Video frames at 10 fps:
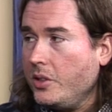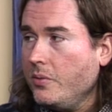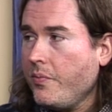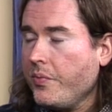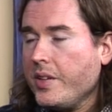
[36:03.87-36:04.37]
How
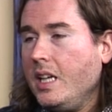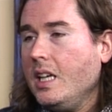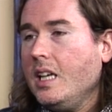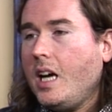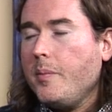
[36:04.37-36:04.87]
about for
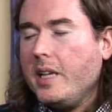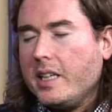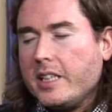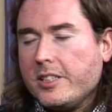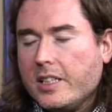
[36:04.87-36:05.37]
Stanton? I mean, I
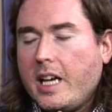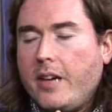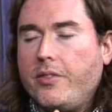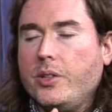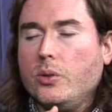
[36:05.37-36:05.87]
guess you'd
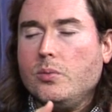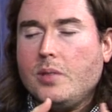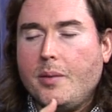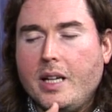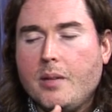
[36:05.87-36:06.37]
have to.
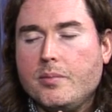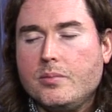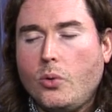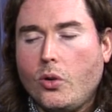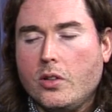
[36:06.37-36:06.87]
I mean, I'm
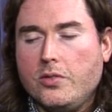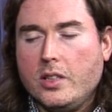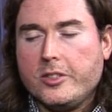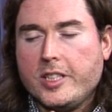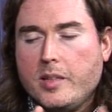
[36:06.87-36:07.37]
more of
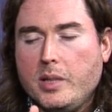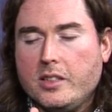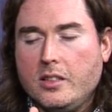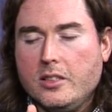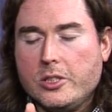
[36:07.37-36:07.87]
a
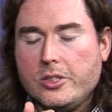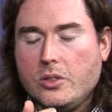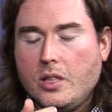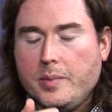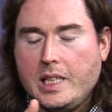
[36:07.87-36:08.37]
sentimentalist,
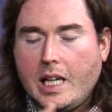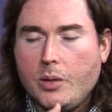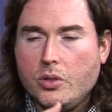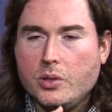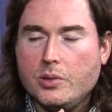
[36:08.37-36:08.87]
so I mean, I
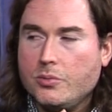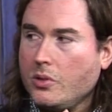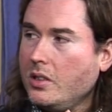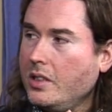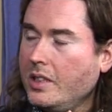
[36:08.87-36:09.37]
wouldn't
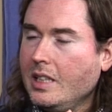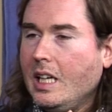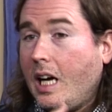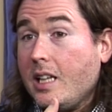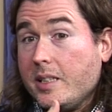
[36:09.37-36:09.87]
really.
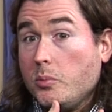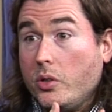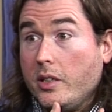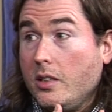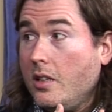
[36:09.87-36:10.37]
I like
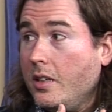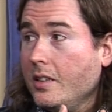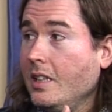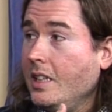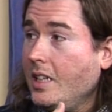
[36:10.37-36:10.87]
Mookie a lot.
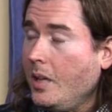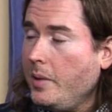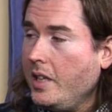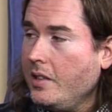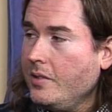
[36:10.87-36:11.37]
I
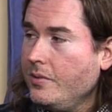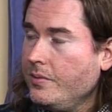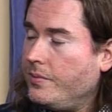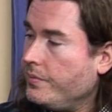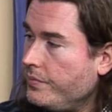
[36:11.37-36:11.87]
mean, that one
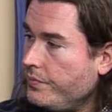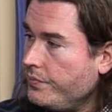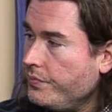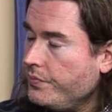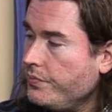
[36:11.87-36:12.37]
would sting
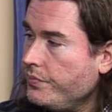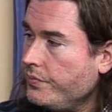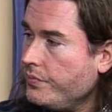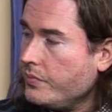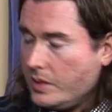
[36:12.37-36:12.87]
me a little
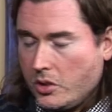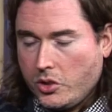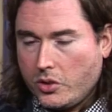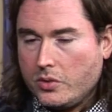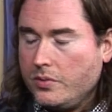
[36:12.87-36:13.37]
bit.
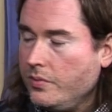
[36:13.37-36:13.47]
Sure.